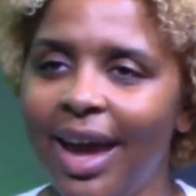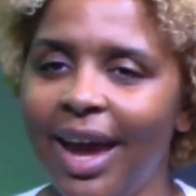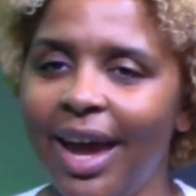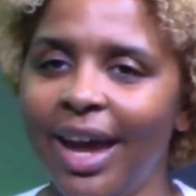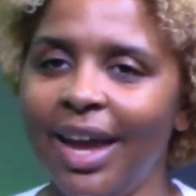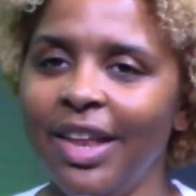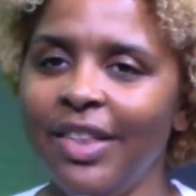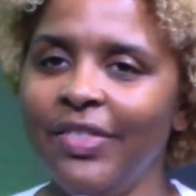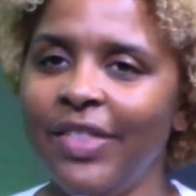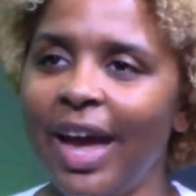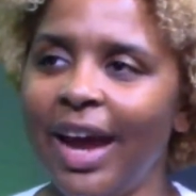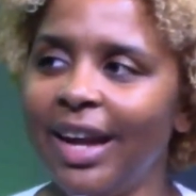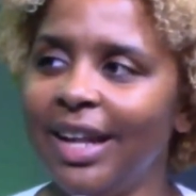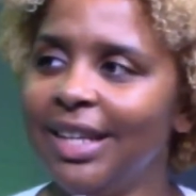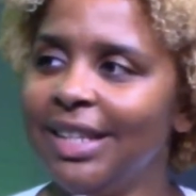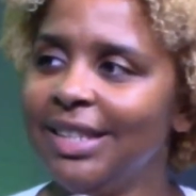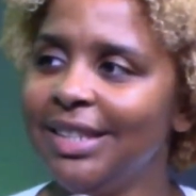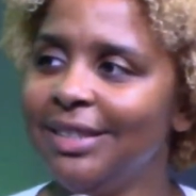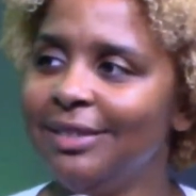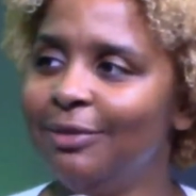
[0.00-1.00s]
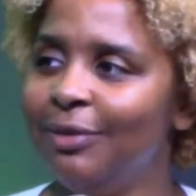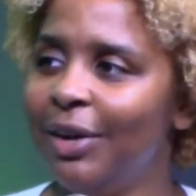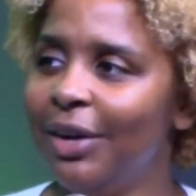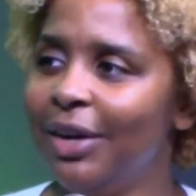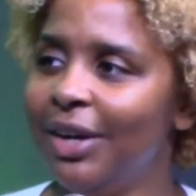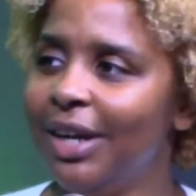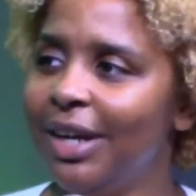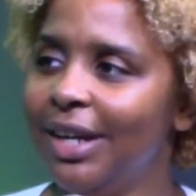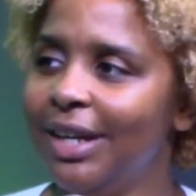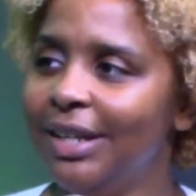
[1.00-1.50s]
And that is
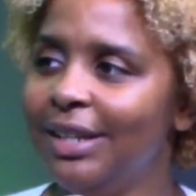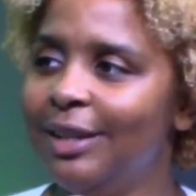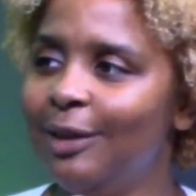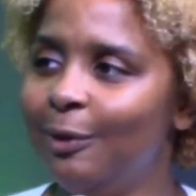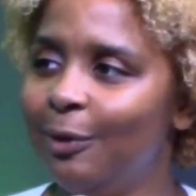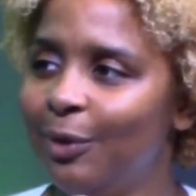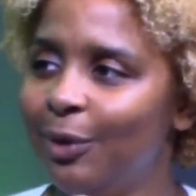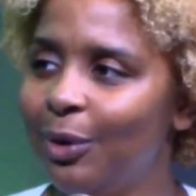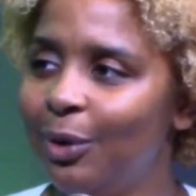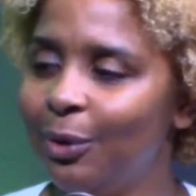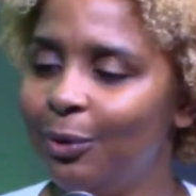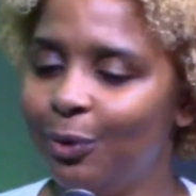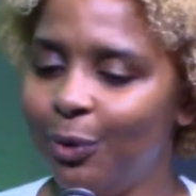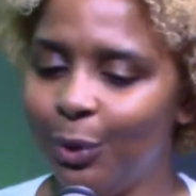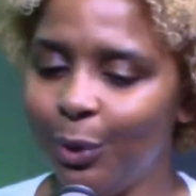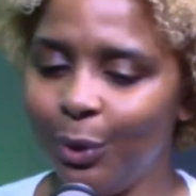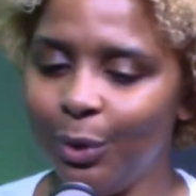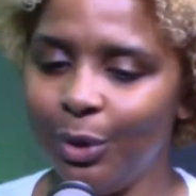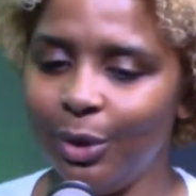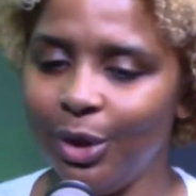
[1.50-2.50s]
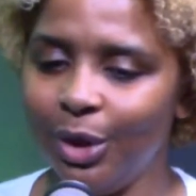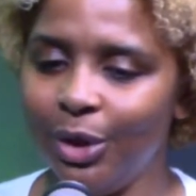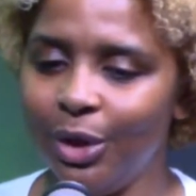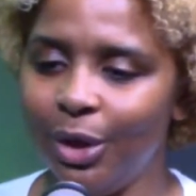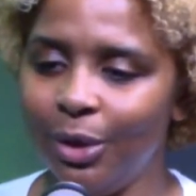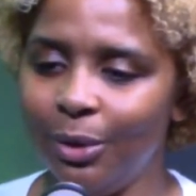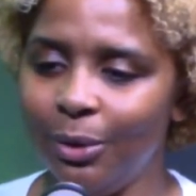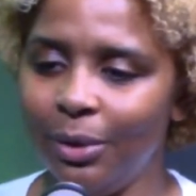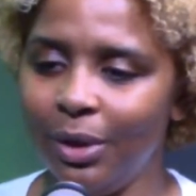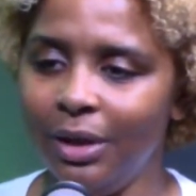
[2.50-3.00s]
very difficult for,
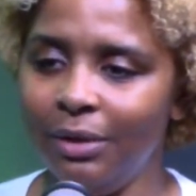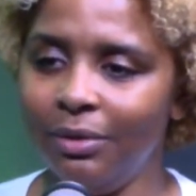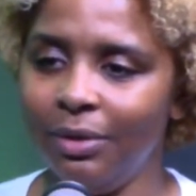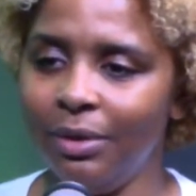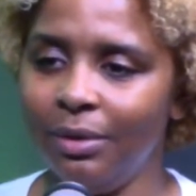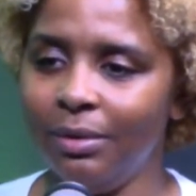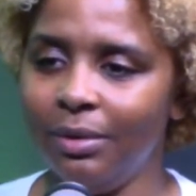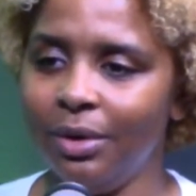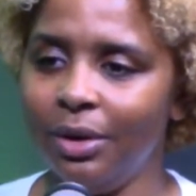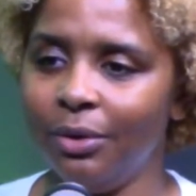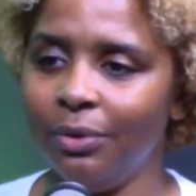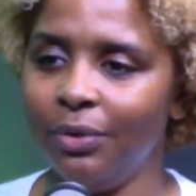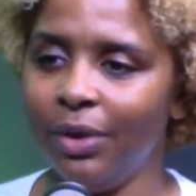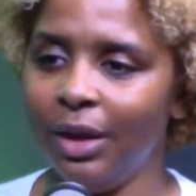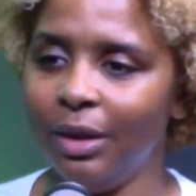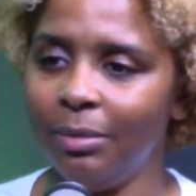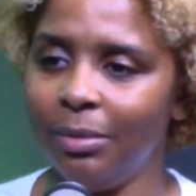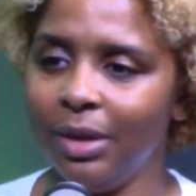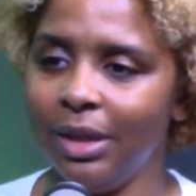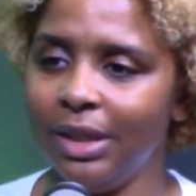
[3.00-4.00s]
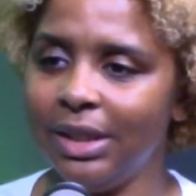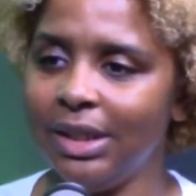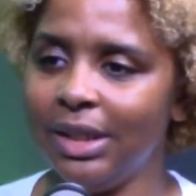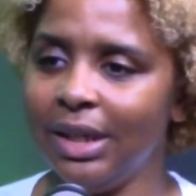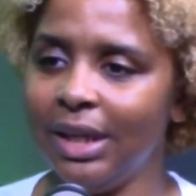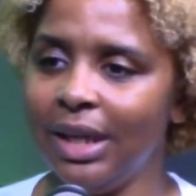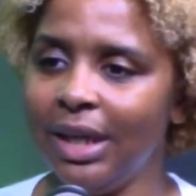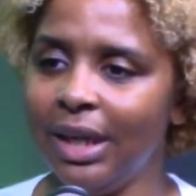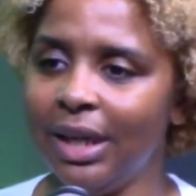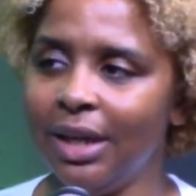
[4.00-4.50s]
even your family to
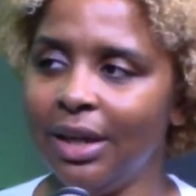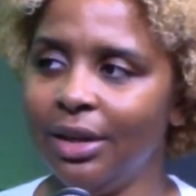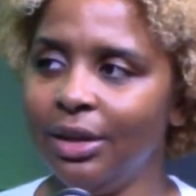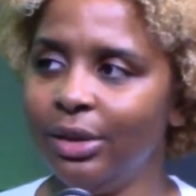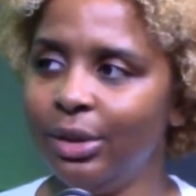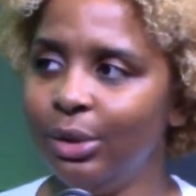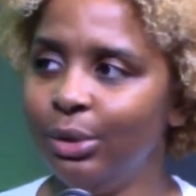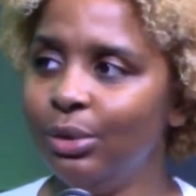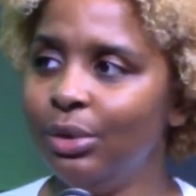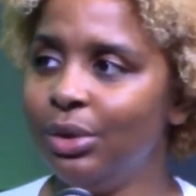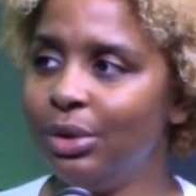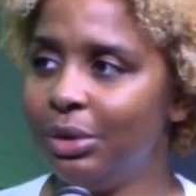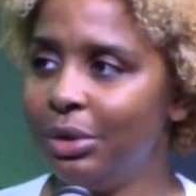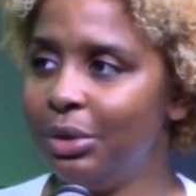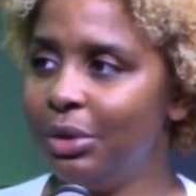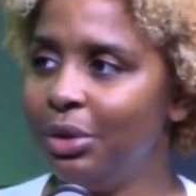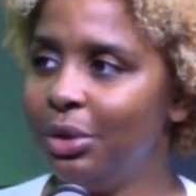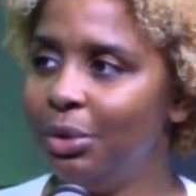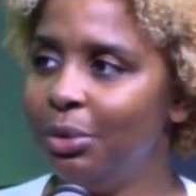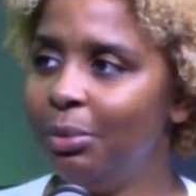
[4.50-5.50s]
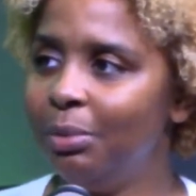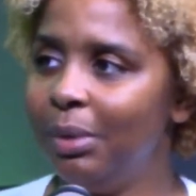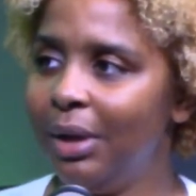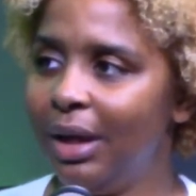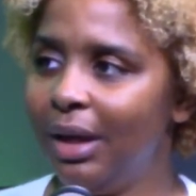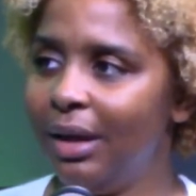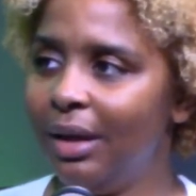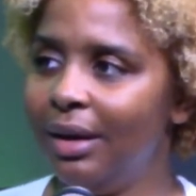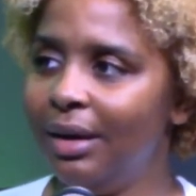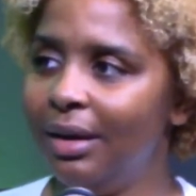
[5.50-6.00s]
get used to you
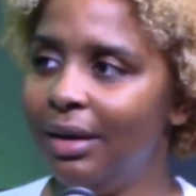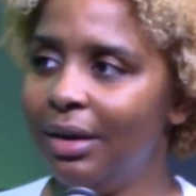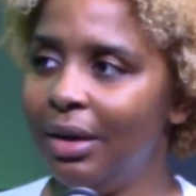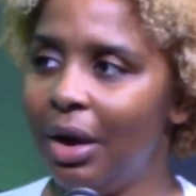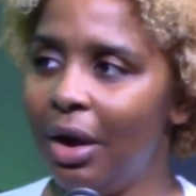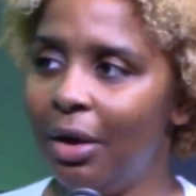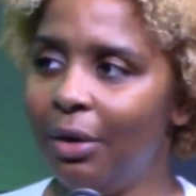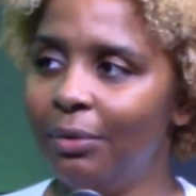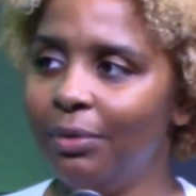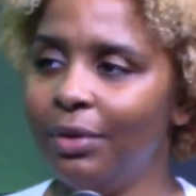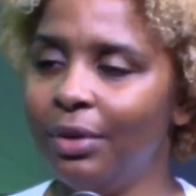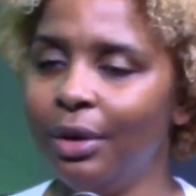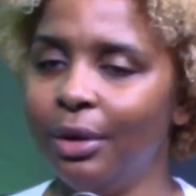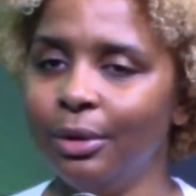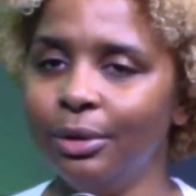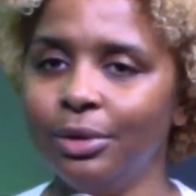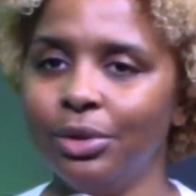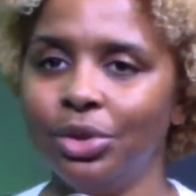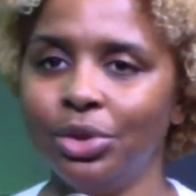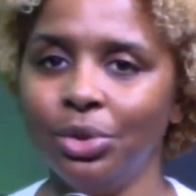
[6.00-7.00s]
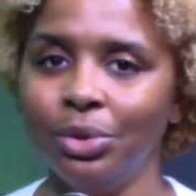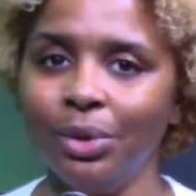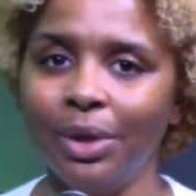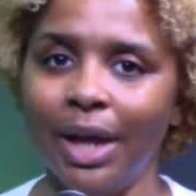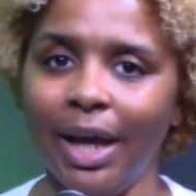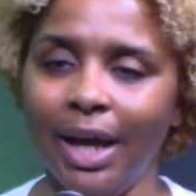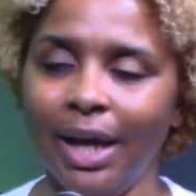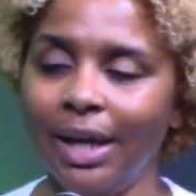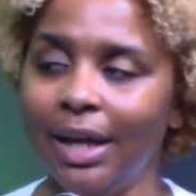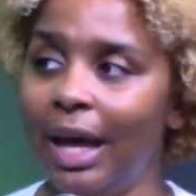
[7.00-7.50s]
being gone for those 2
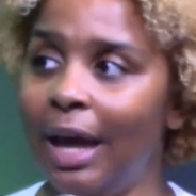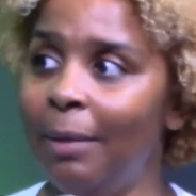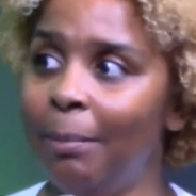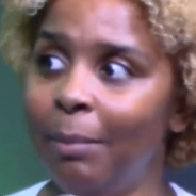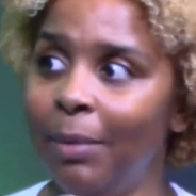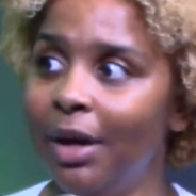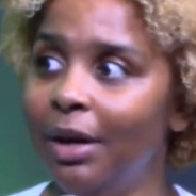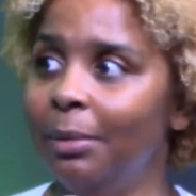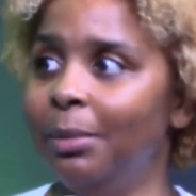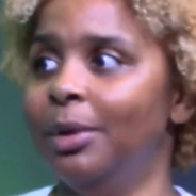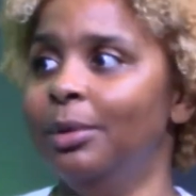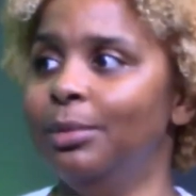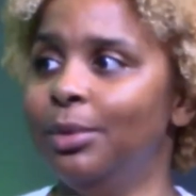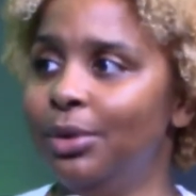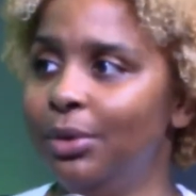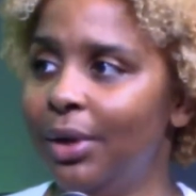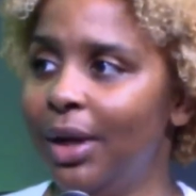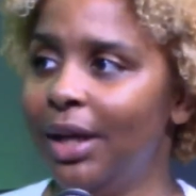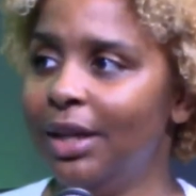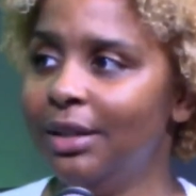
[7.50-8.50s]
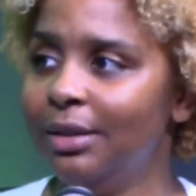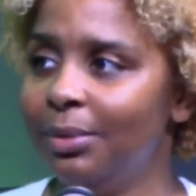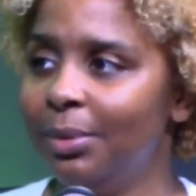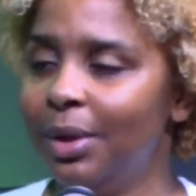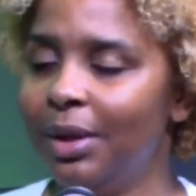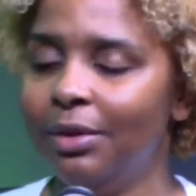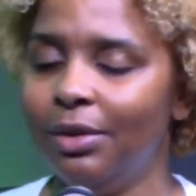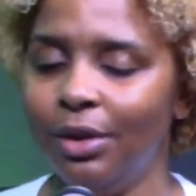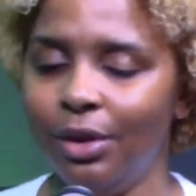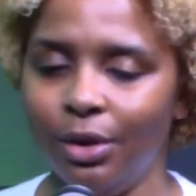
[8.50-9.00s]
days, at minimum 2 days a
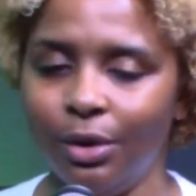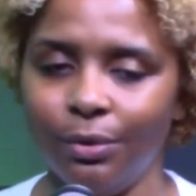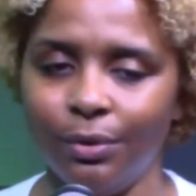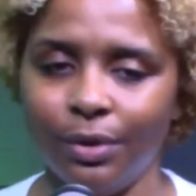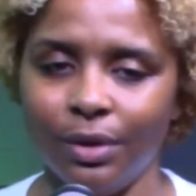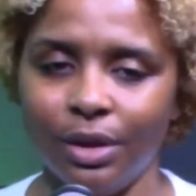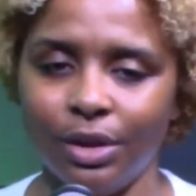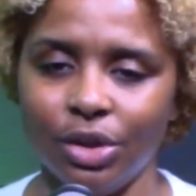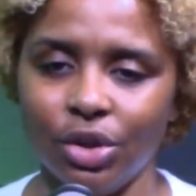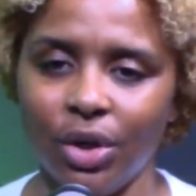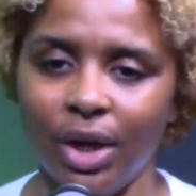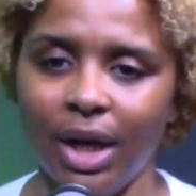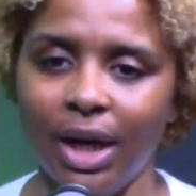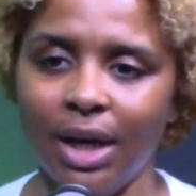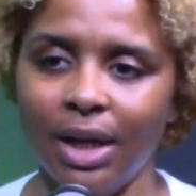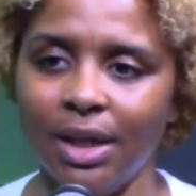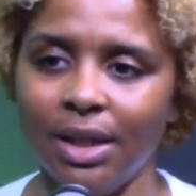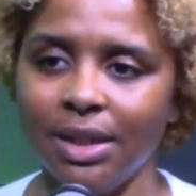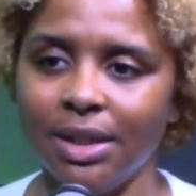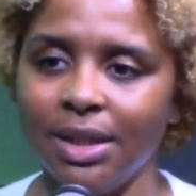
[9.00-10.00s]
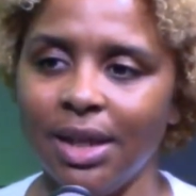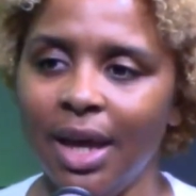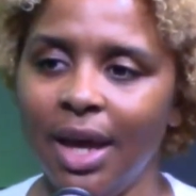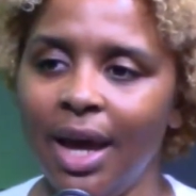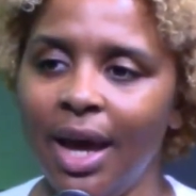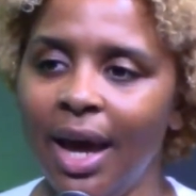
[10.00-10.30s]
week, for the trainings.